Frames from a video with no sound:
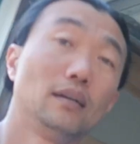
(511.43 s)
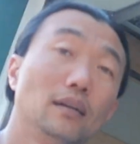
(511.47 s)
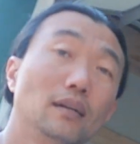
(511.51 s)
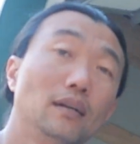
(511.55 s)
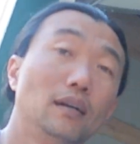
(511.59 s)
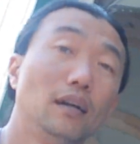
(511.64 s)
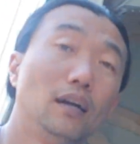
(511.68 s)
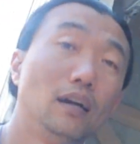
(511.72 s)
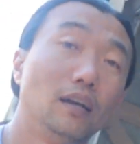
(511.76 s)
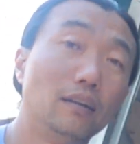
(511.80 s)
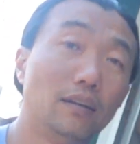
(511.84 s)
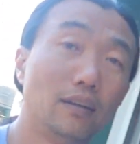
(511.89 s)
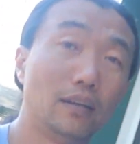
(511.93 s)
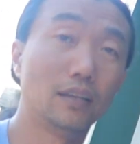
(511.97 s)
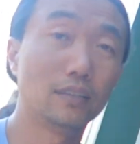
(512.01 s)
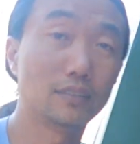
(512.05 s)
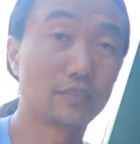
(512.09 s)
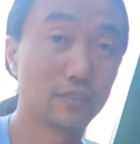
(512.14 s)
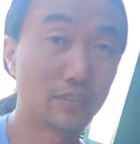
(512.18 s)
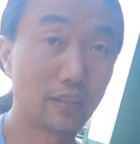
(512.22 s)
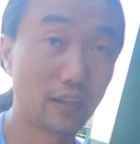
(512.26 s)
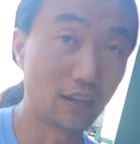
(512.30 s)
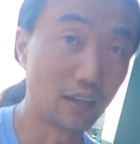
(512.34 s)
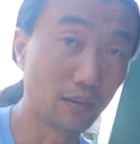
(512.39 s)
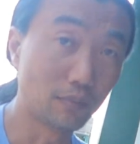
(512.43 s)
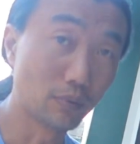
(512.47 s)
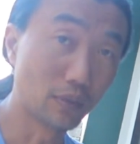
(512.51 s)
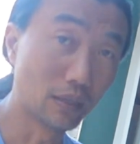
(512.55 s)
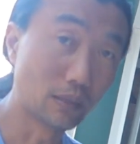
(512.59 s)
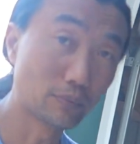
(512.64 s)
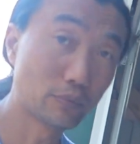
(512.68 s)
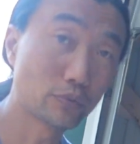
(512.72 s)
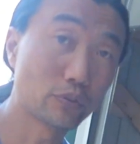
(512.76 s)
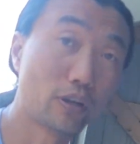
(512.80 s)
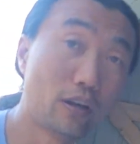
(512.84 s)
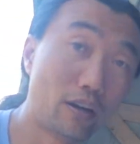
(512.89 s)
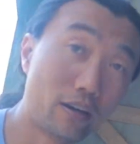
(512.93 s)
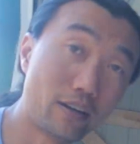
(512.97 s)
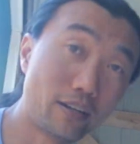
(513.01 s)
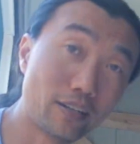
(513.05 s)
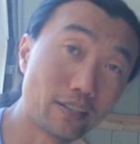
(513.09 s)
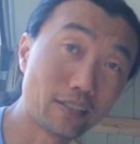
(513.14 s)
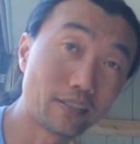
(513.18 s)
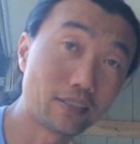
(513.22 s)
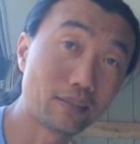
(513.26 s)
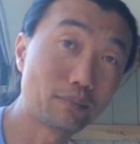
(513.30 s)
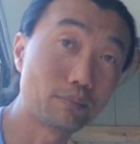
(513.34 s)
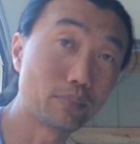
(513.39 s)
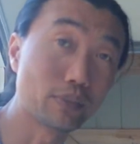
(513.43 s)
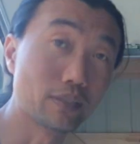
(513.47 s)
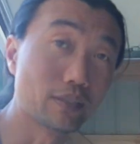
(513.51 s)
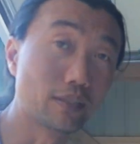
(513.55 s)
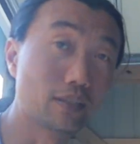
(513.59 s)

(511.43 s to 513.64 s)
Alright, that's terrible. I'm sorry, but